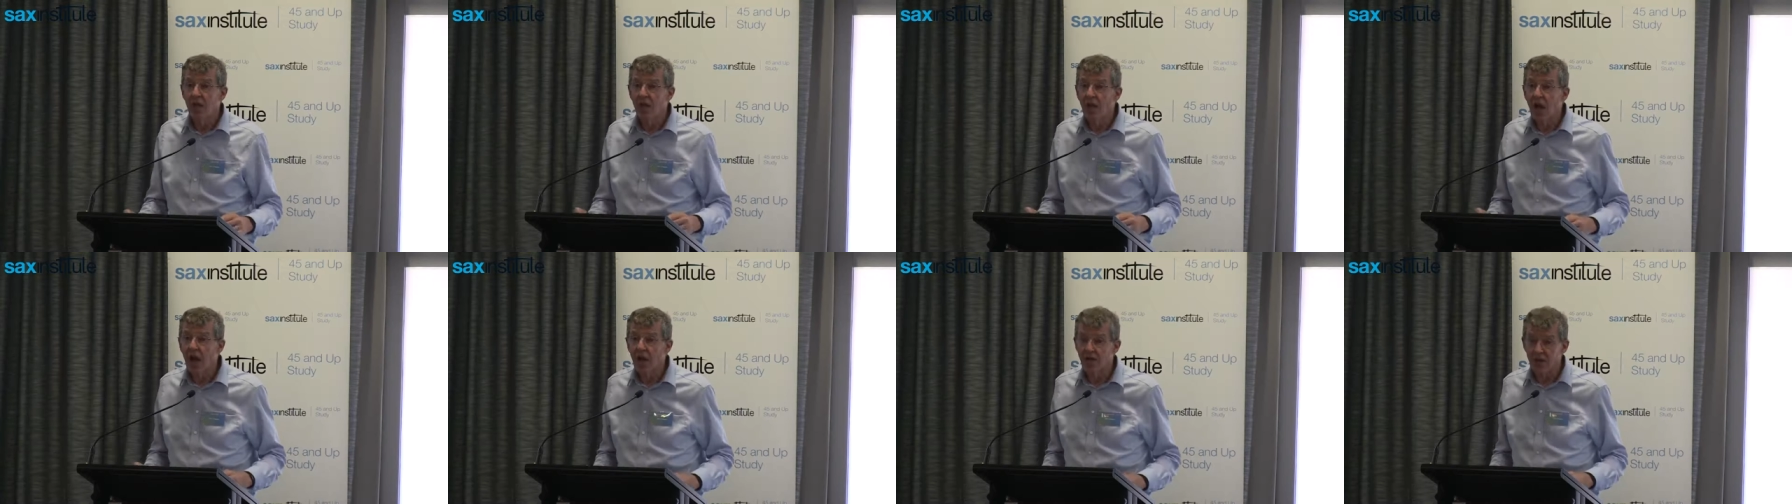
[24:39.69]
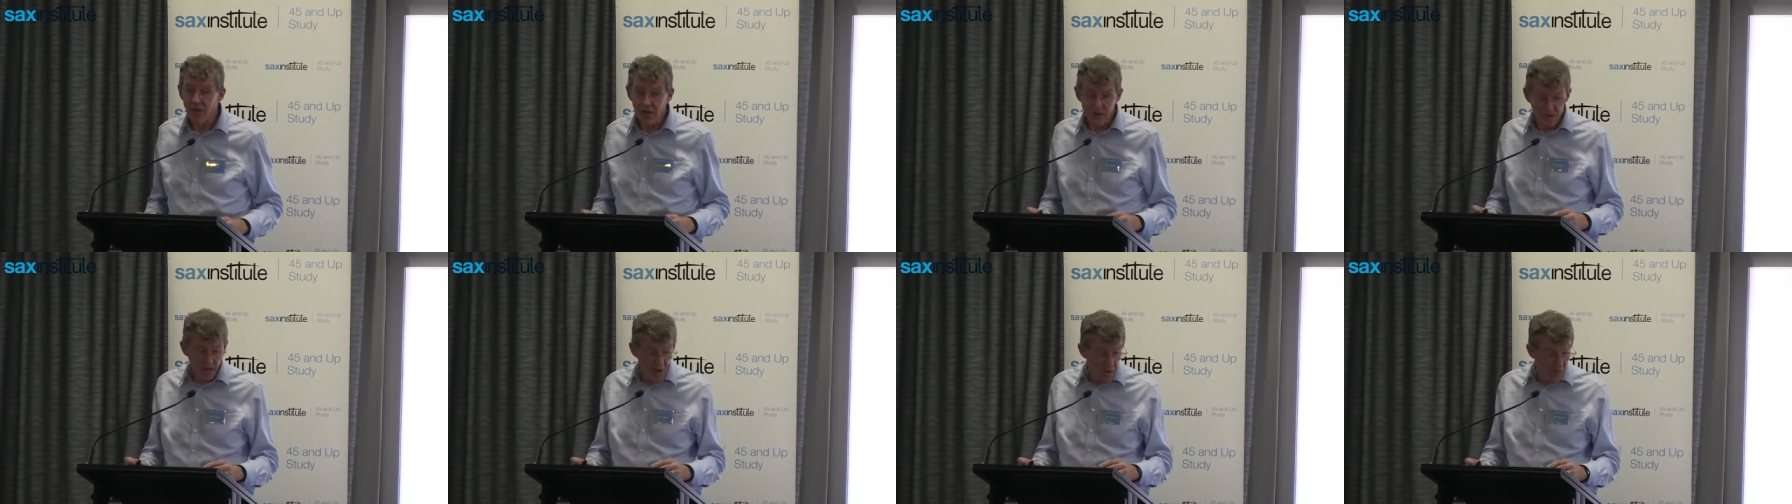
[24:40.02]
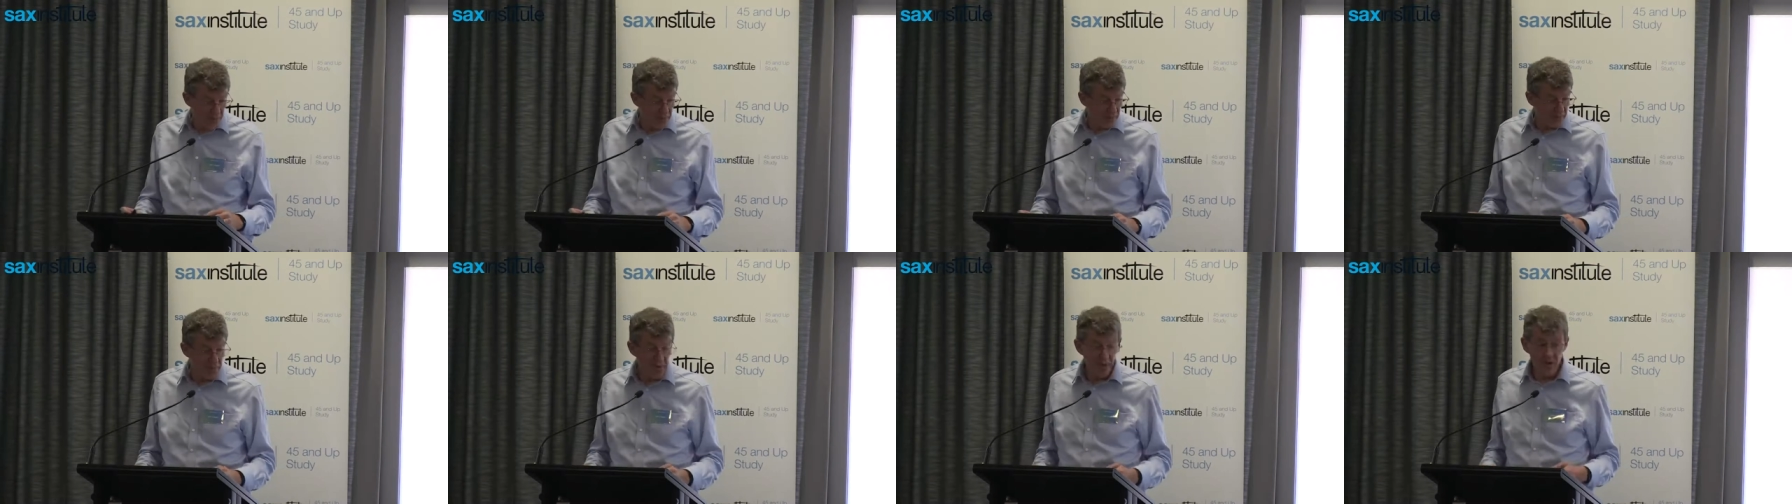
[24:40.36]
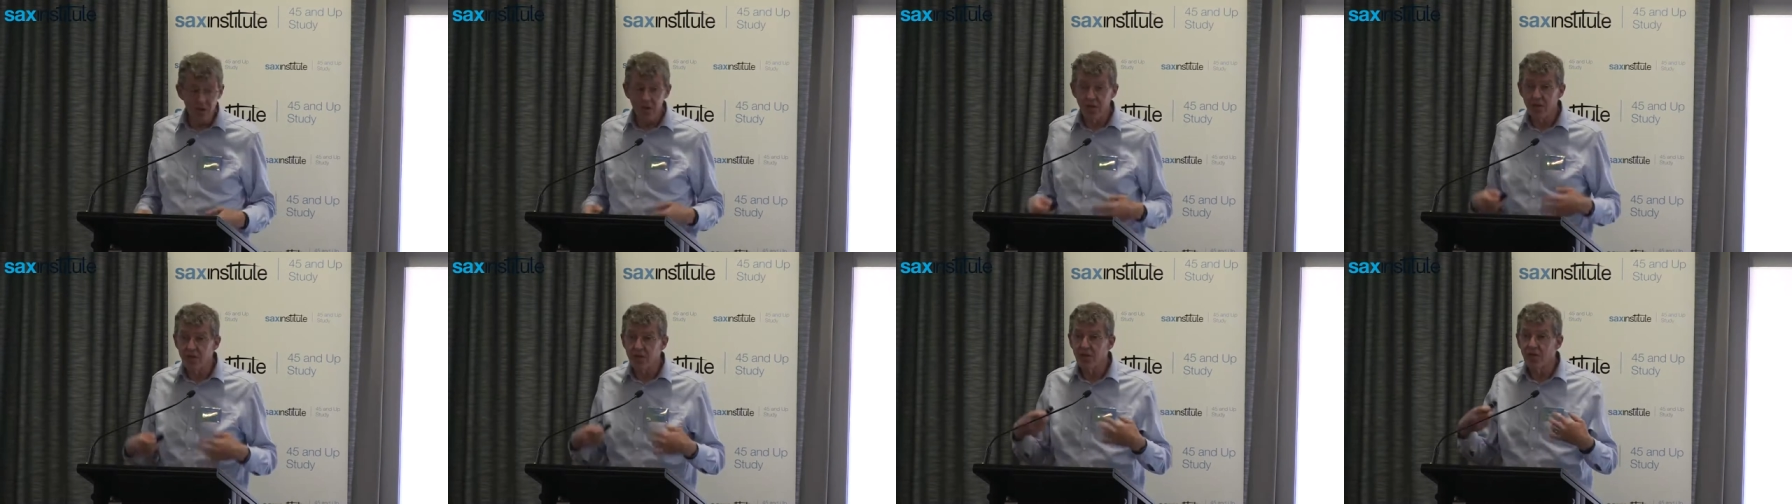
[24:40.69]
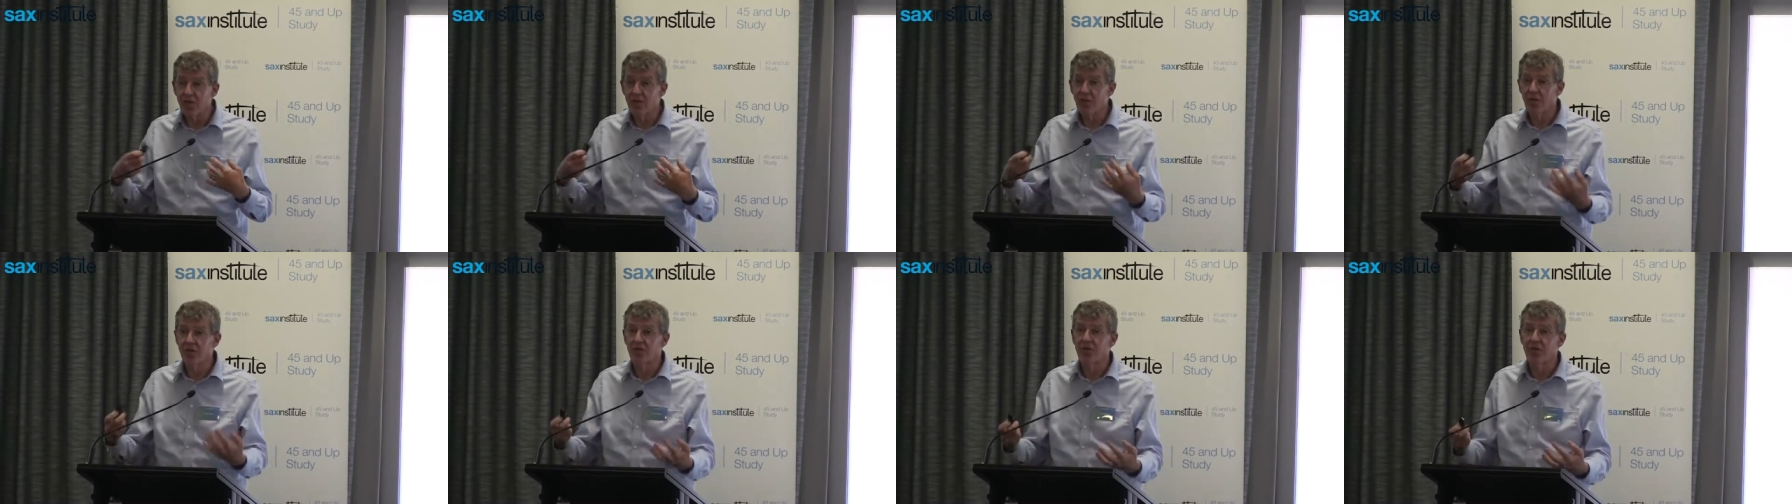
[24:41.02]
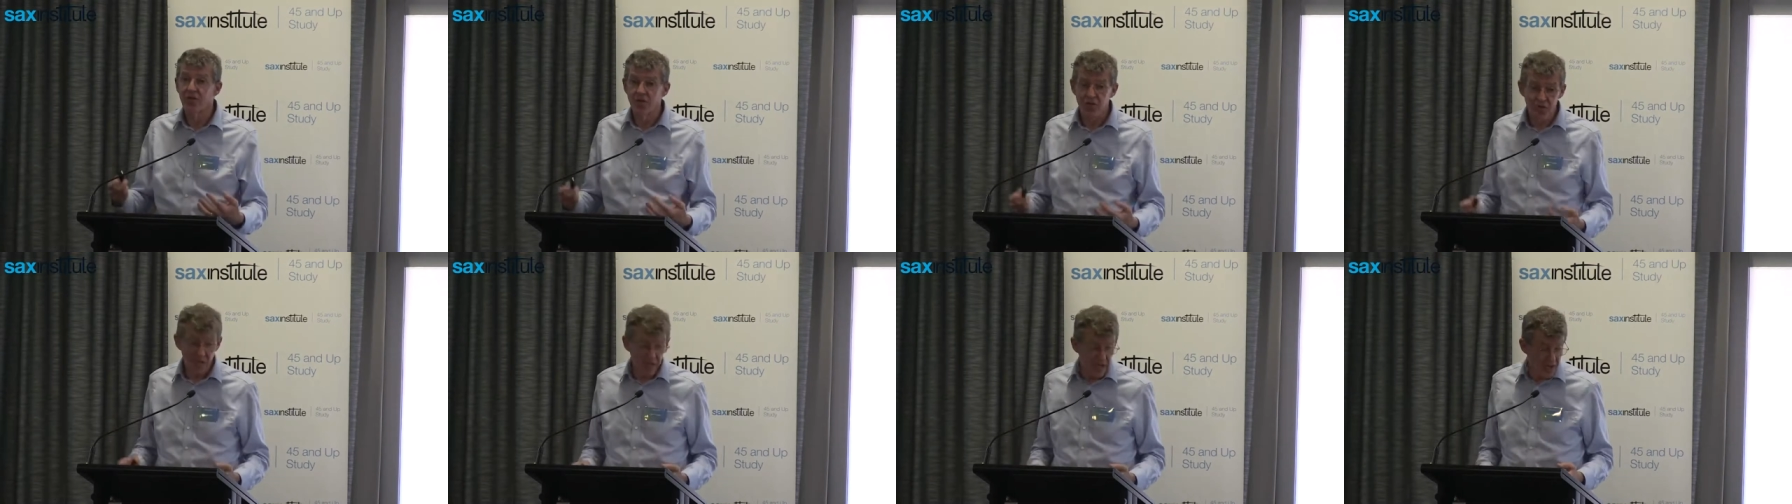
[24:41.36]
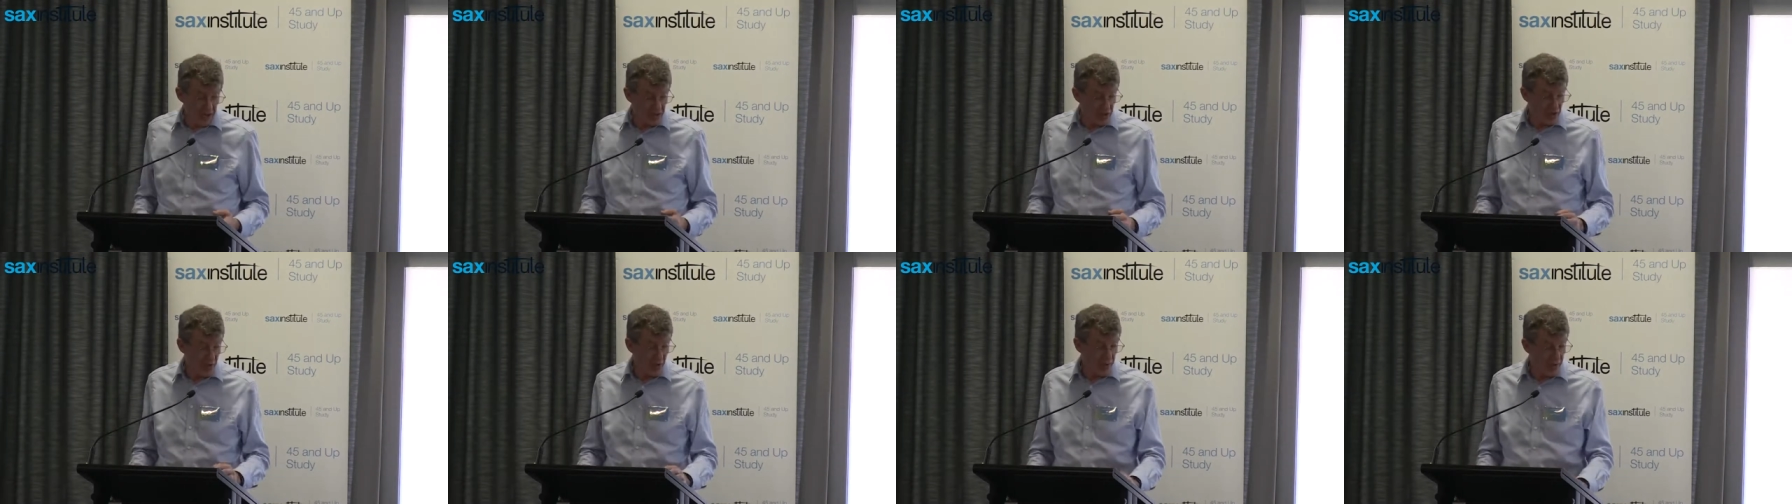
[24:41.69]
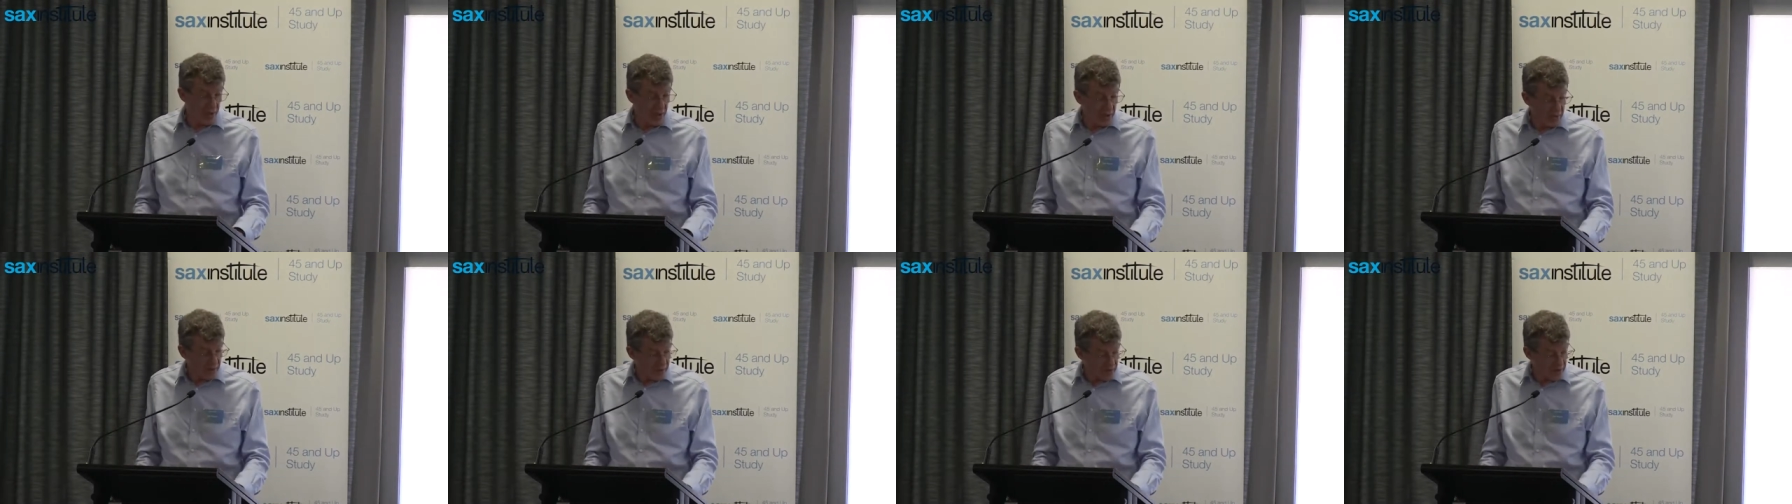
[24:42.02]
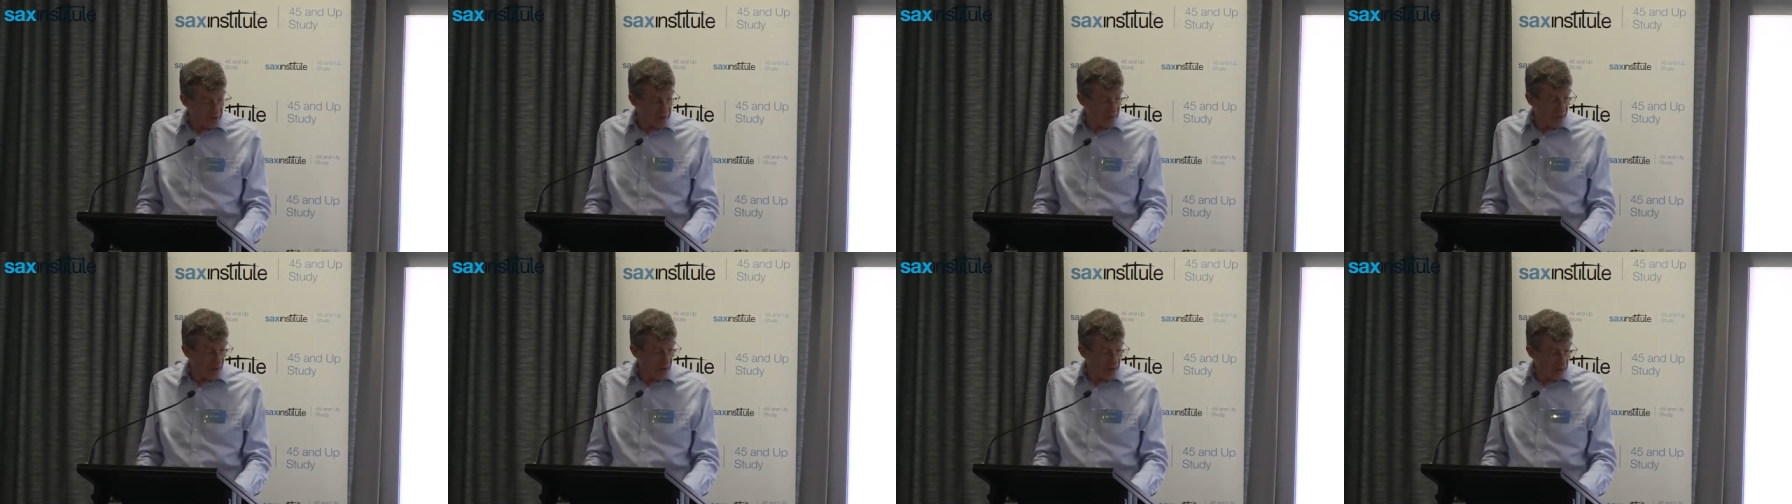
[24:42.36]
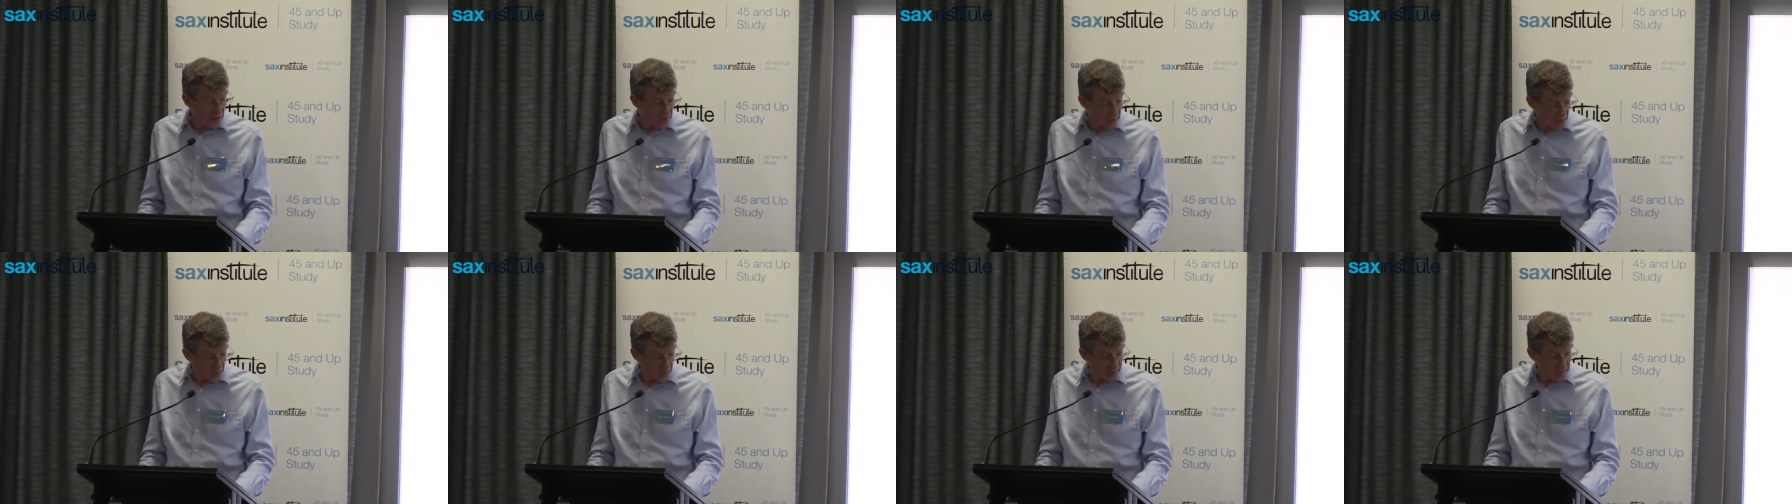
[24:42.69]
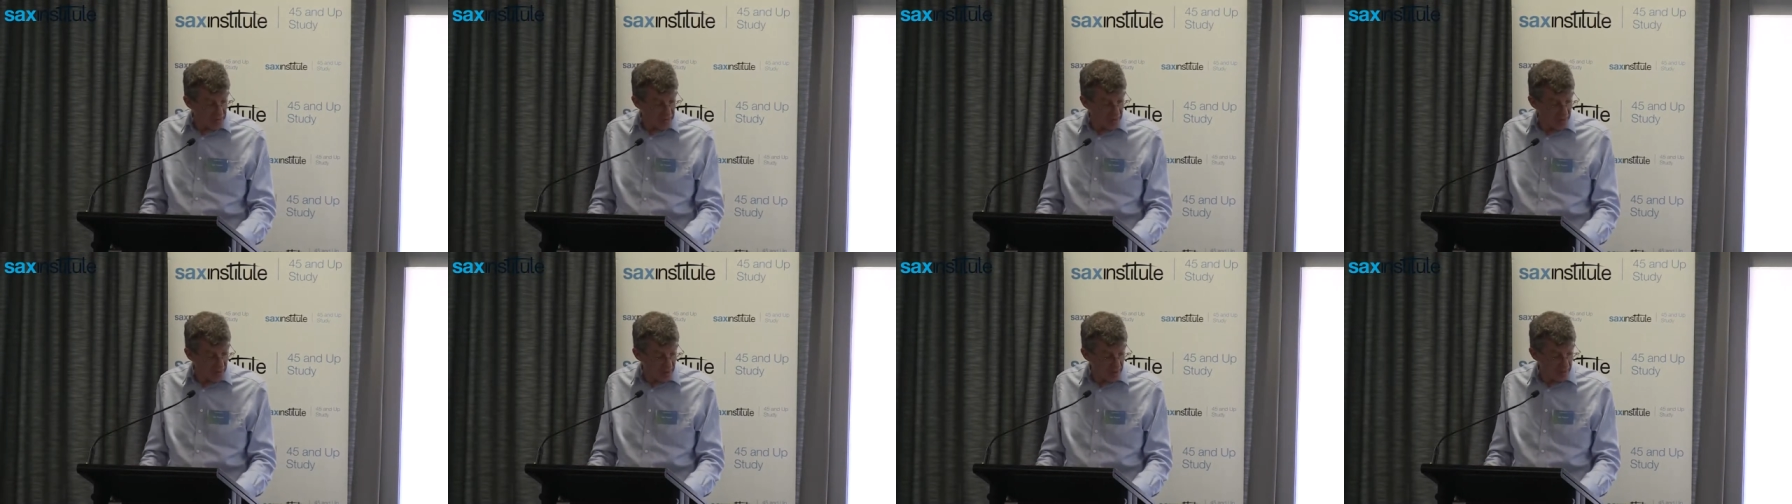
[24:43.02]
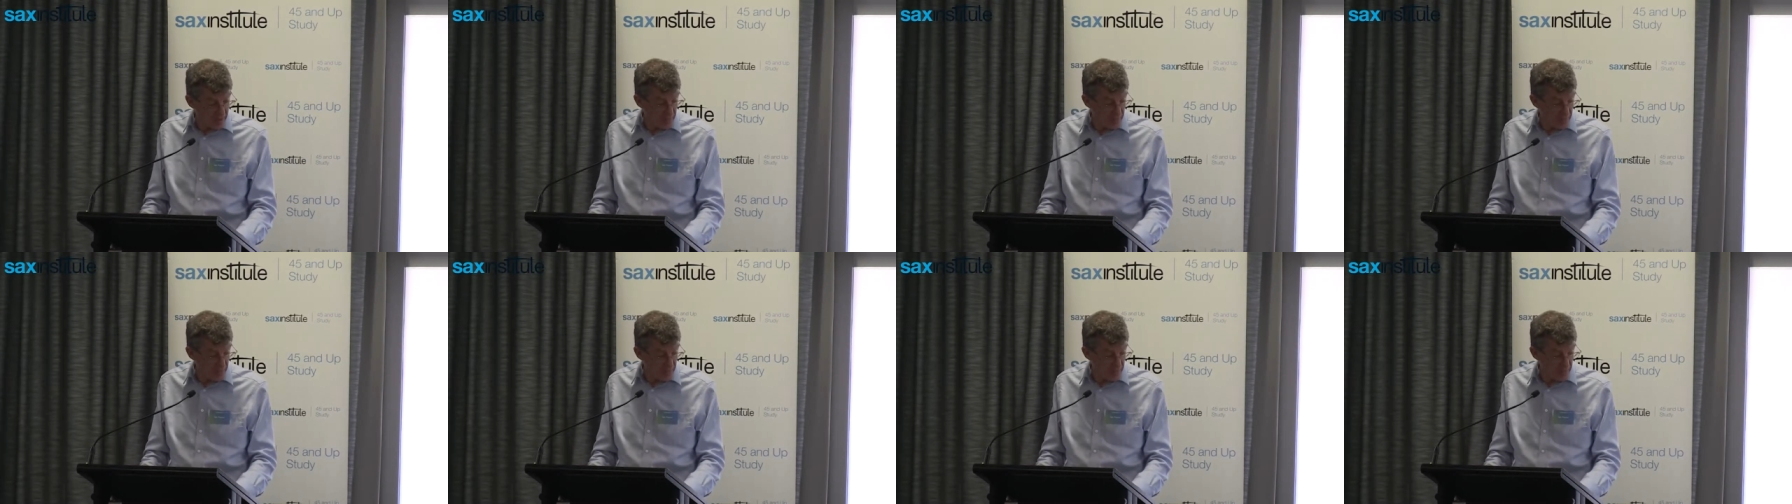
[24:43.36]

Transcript: at the top of their list for translational and innovative outcomes,